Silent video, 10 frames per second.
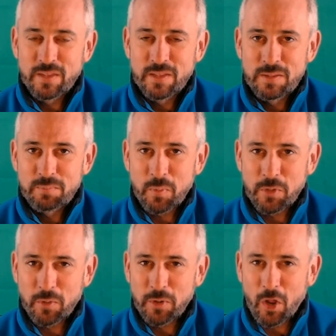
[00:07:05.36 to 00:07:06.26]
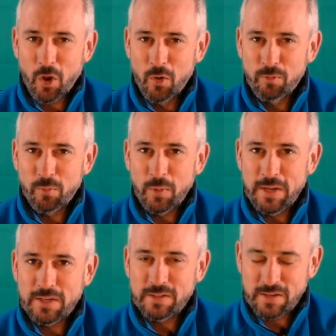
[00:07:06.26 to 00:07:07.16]
but we don't want to overread
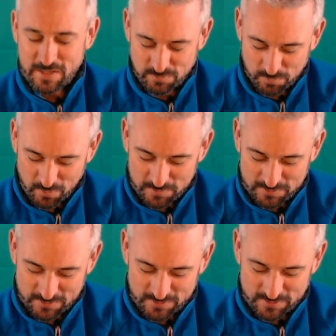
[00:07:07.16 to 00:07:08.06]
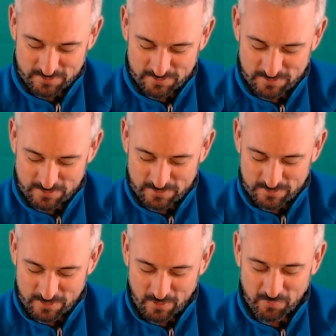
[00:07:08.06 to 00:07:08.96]
it as promises.
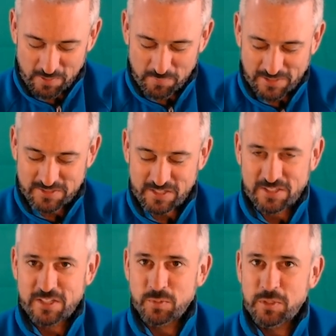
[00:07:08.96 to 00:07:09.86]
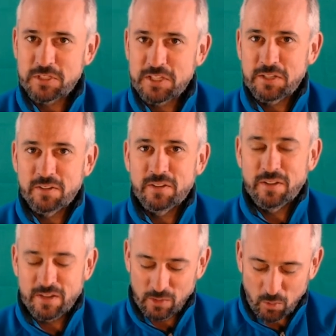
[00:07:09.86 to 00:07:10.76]
Hope that makes sense. As we sit
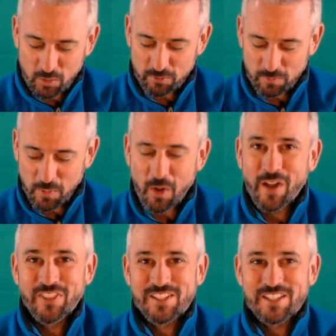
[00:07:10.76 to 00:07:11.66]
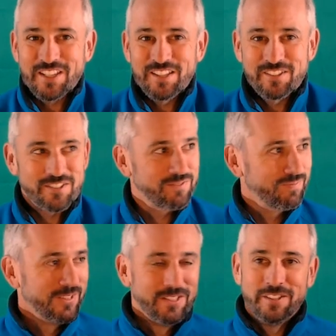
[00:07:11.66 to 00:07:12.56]
and look from behind the scenes,
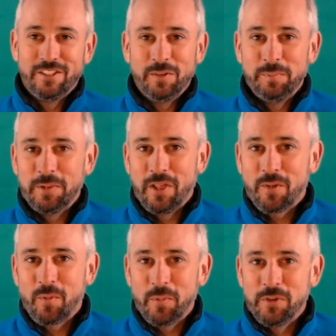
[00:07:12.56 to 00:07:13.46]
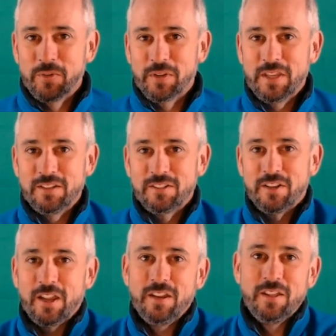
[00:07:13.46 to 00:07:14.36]
a little bit like what we're doing here
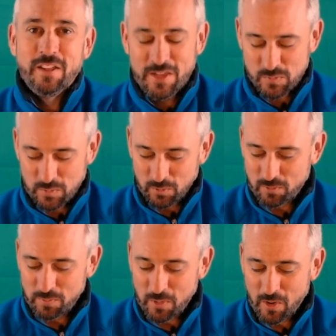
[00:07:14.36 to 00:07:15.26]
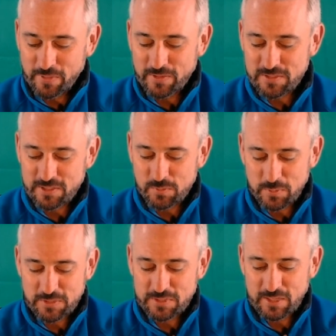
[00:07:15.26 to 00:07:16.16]
today, as we look from behind the scenes, we
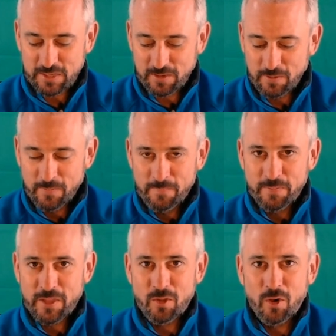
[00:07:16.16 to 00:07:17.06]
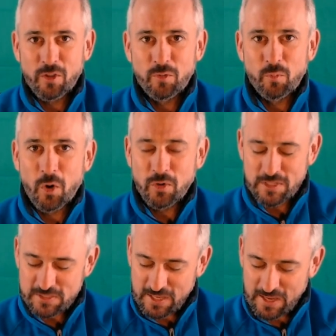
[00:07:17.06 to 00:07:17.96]
see that God wrote
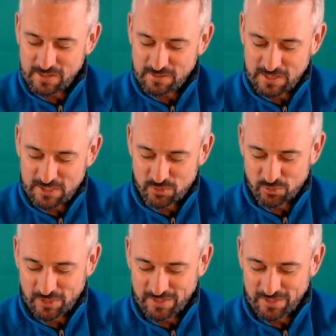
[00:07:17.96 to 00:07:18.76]
his hand in history